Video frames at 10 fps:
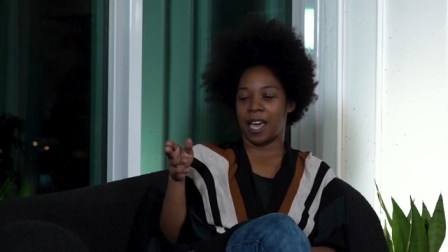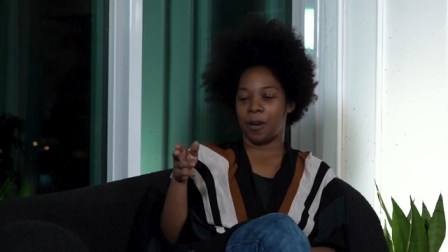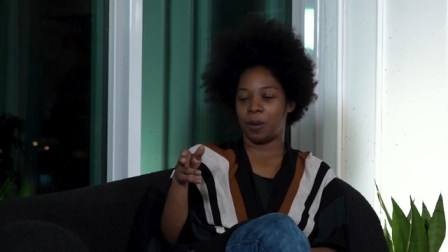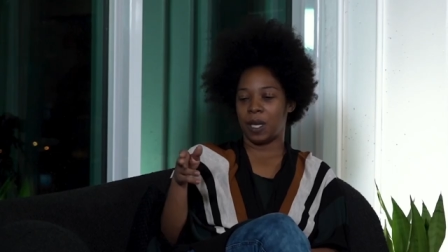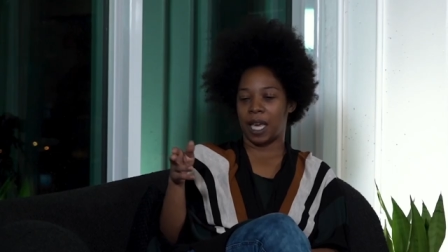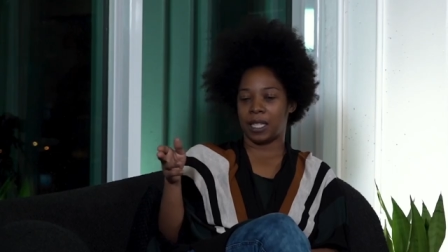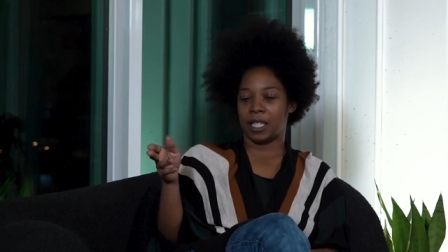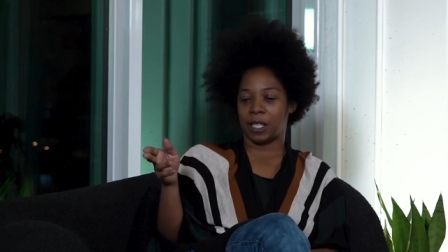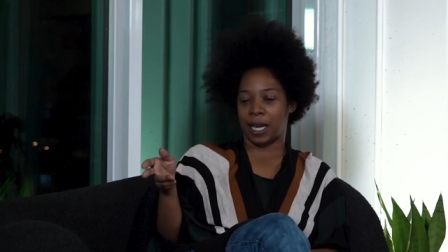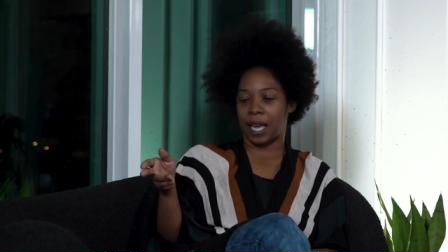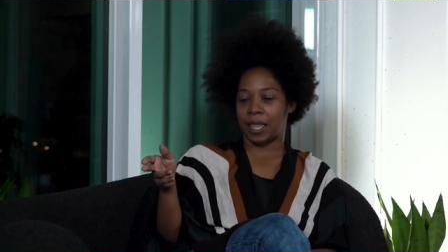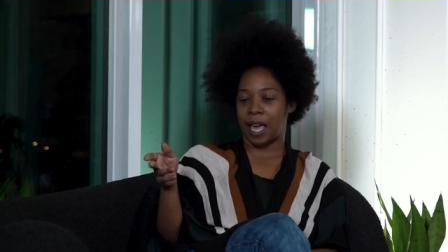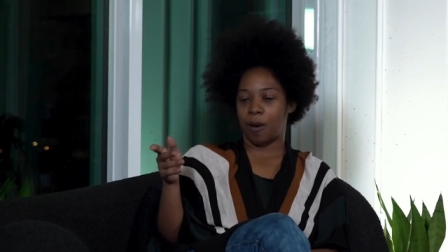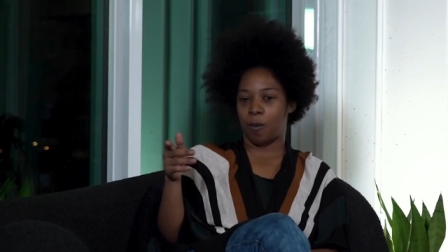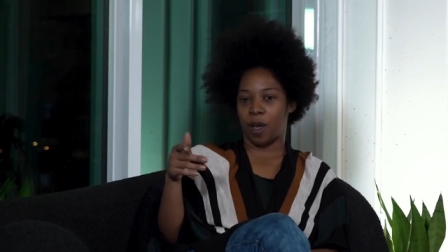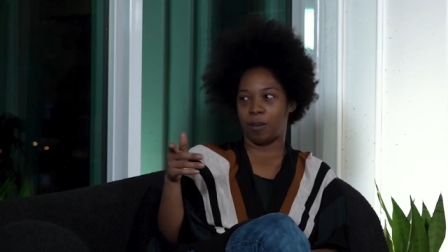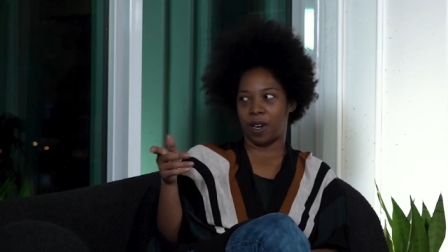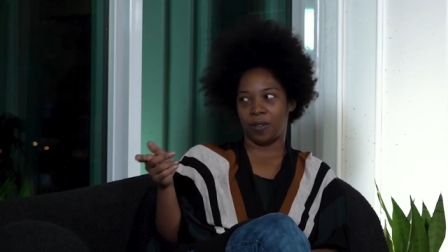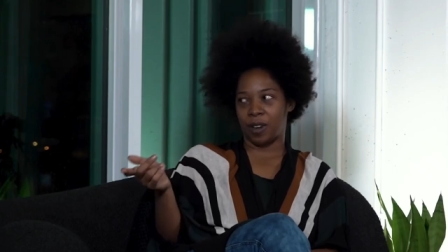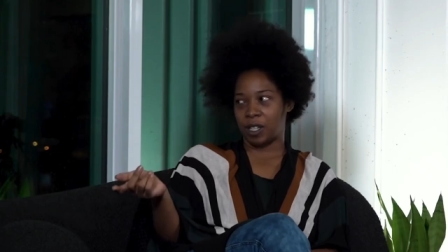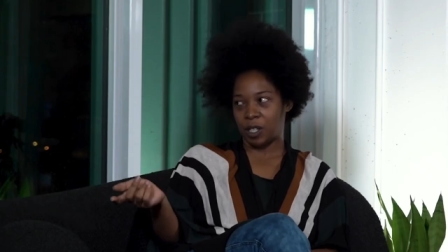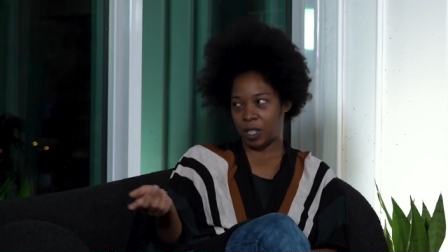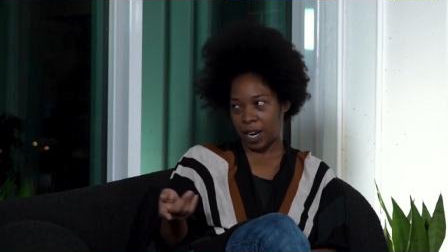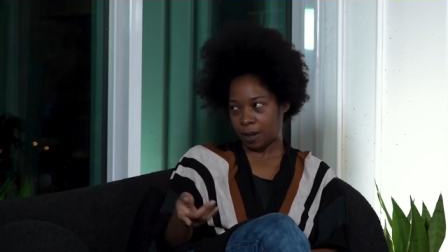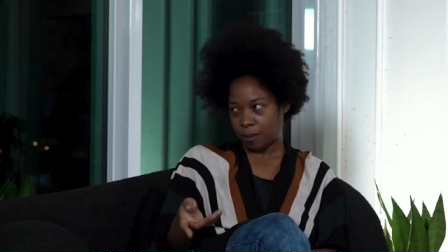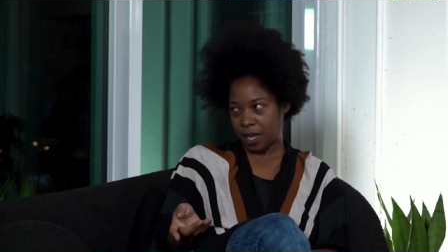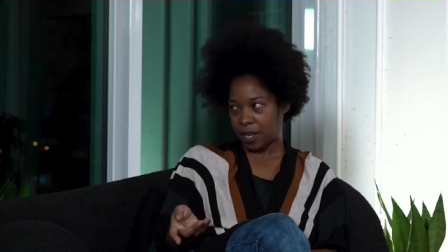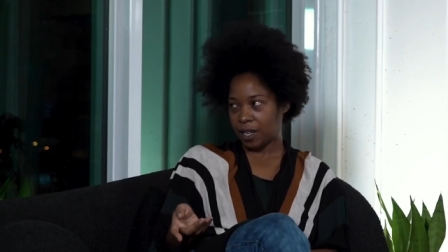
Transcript: I only get to check that when my friends check me.